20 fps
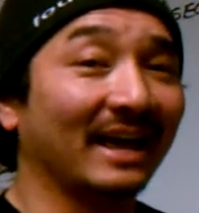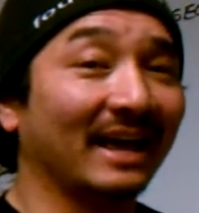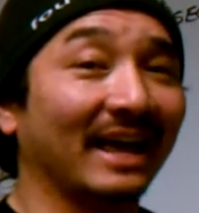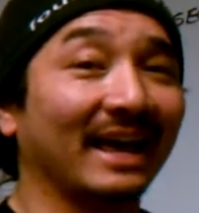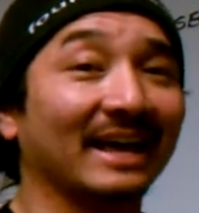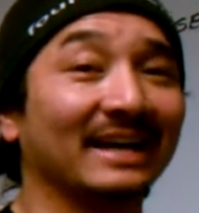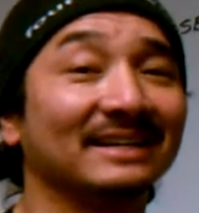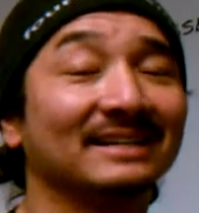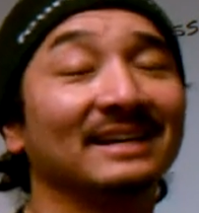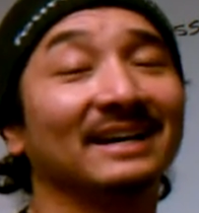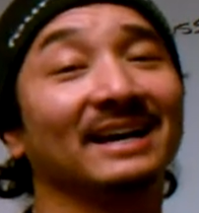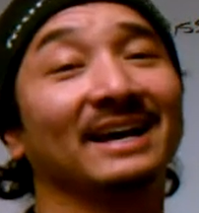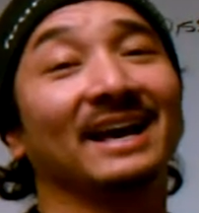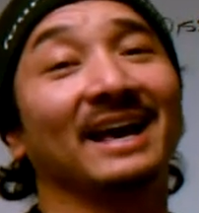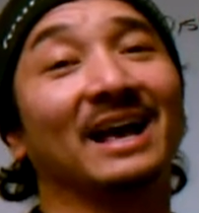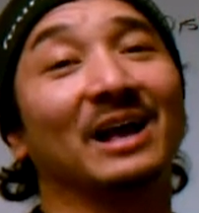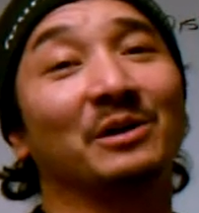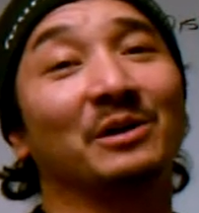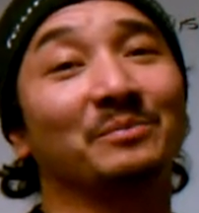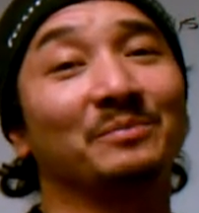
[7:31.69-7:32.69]
and
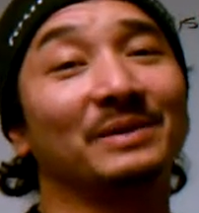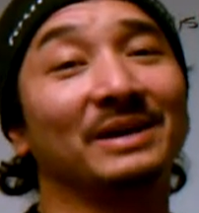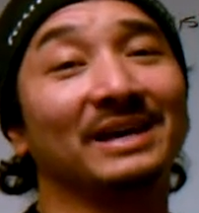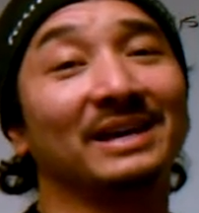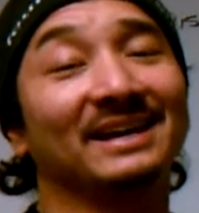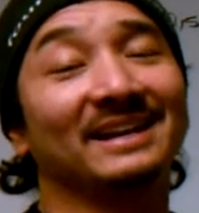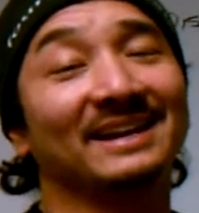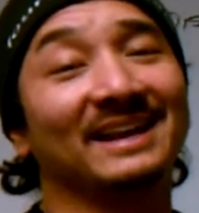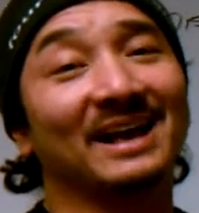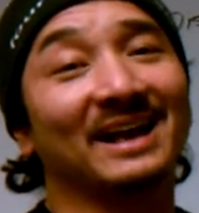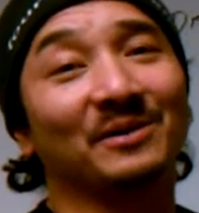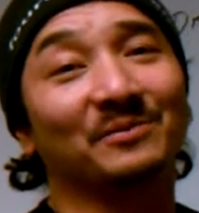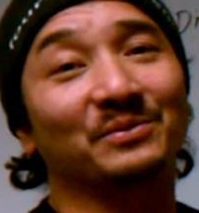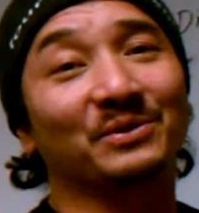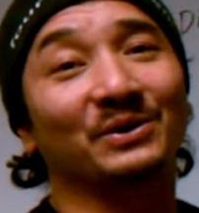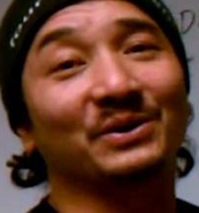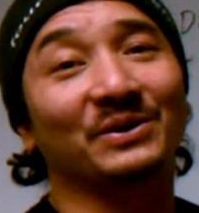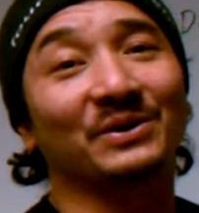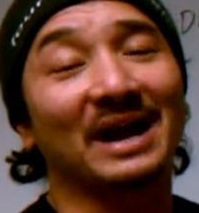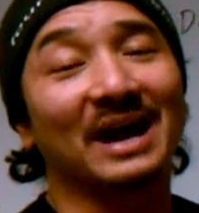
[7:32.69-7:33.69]
help me and help
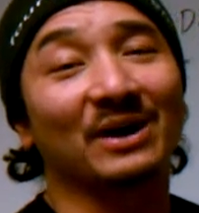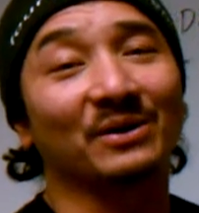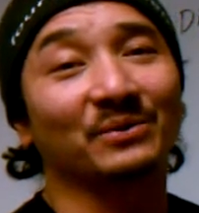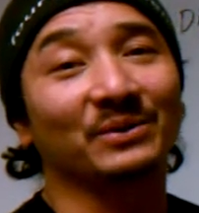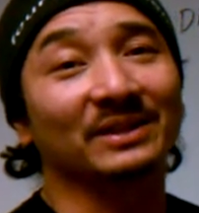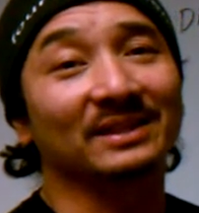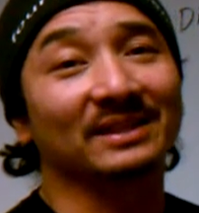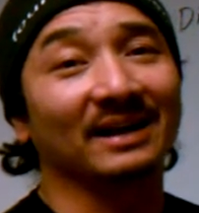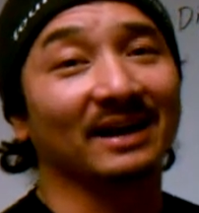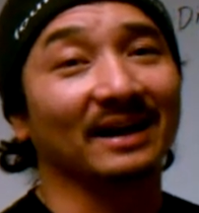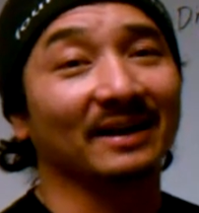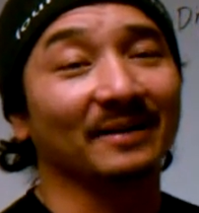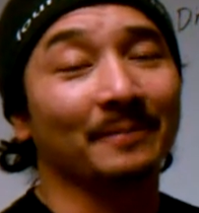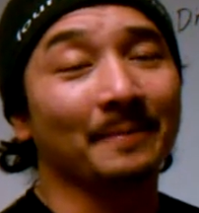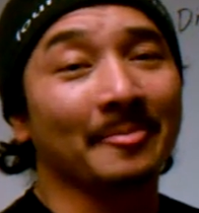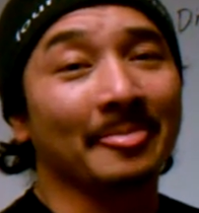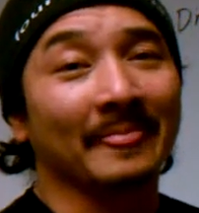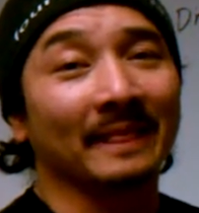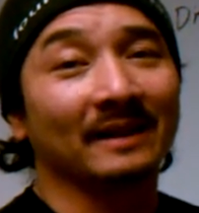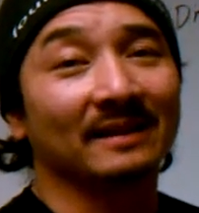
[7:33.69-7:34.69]
her out with
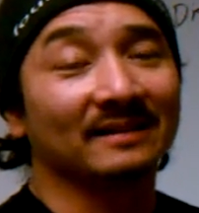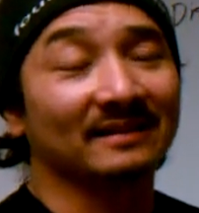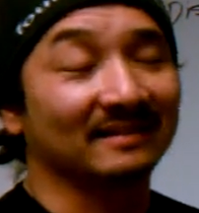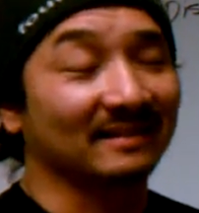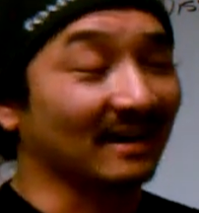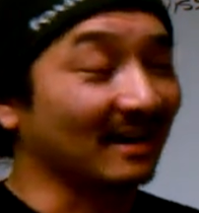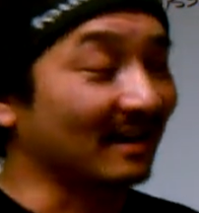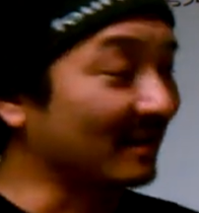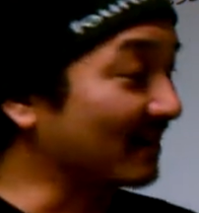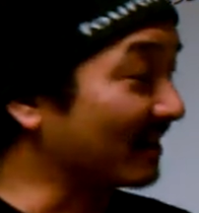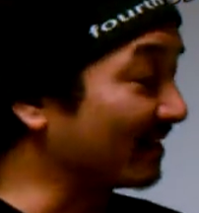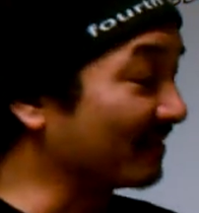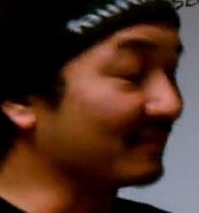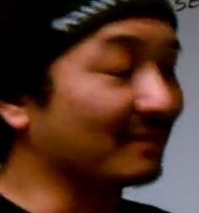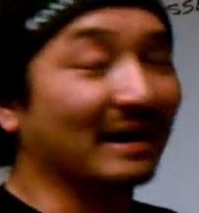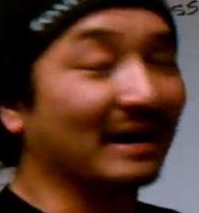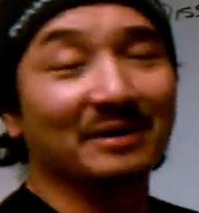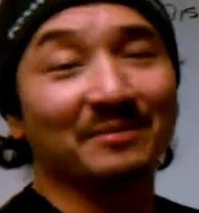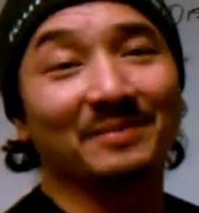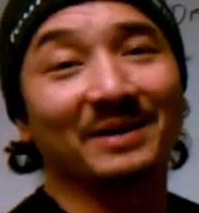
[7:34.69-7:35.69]
an
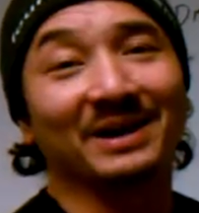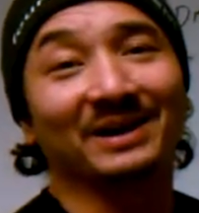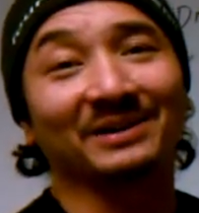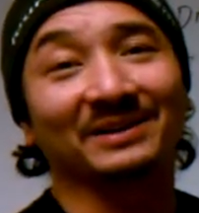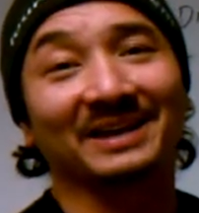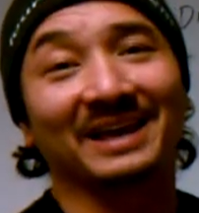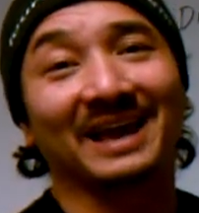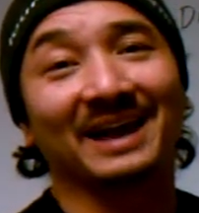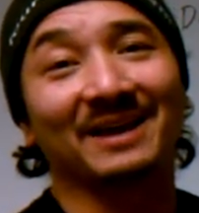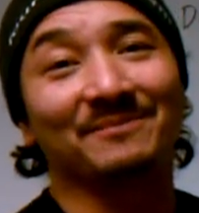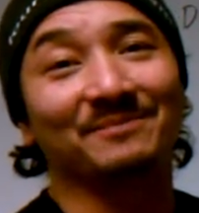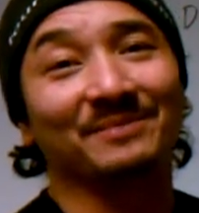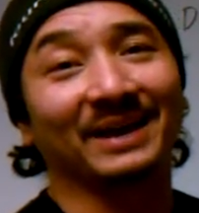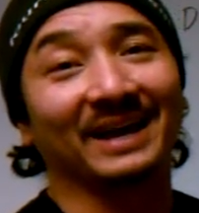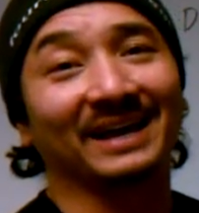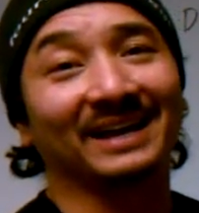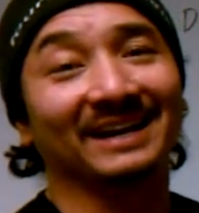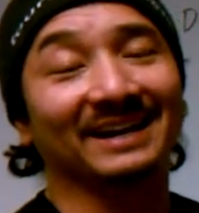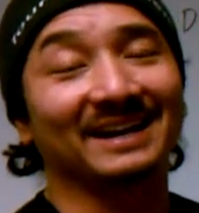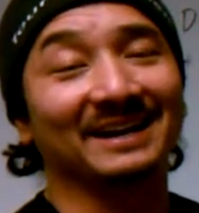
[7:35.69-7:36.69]
environmental
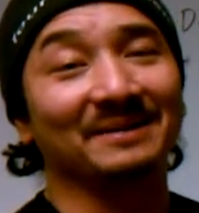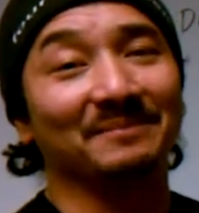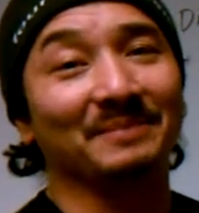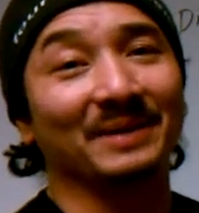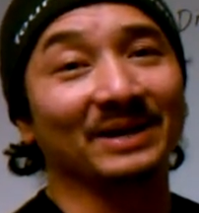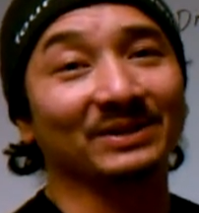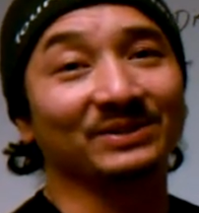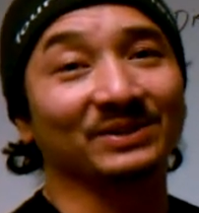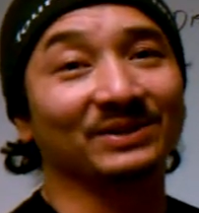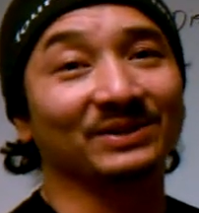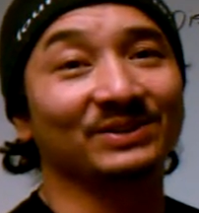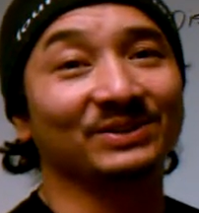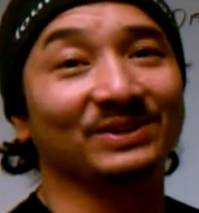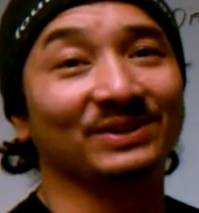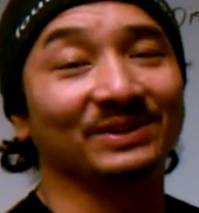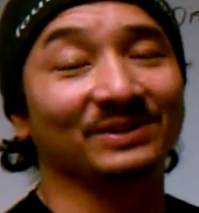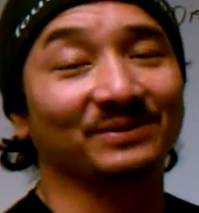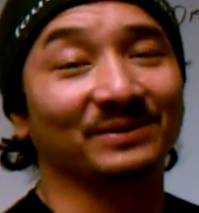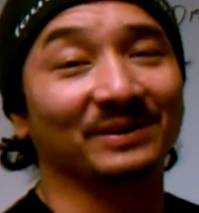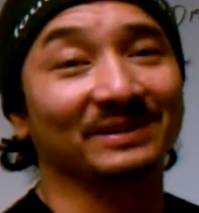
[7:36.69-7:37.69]
campaign and a message
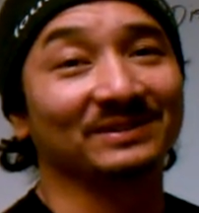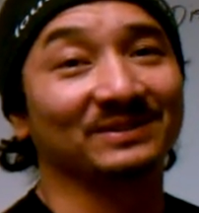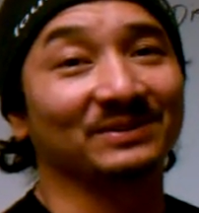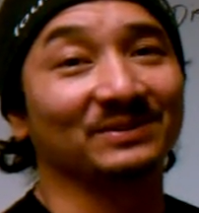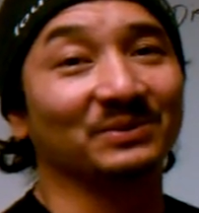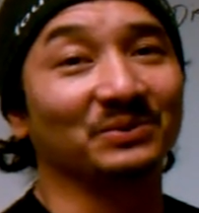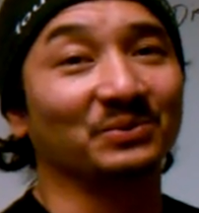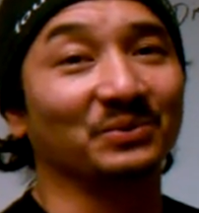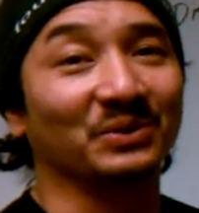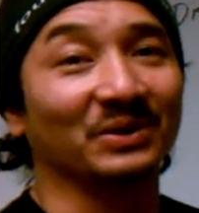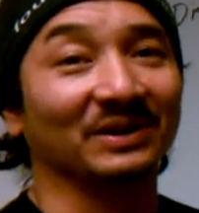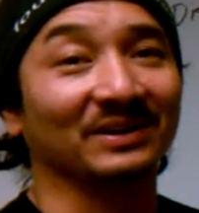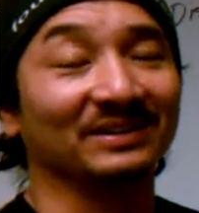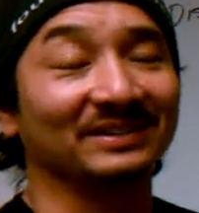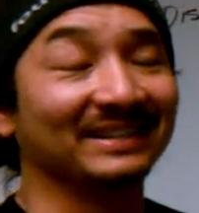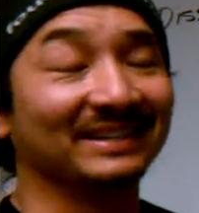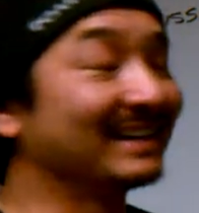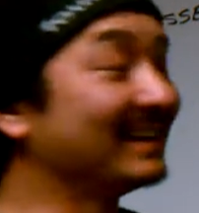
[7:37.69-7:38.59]
to the rest of the world.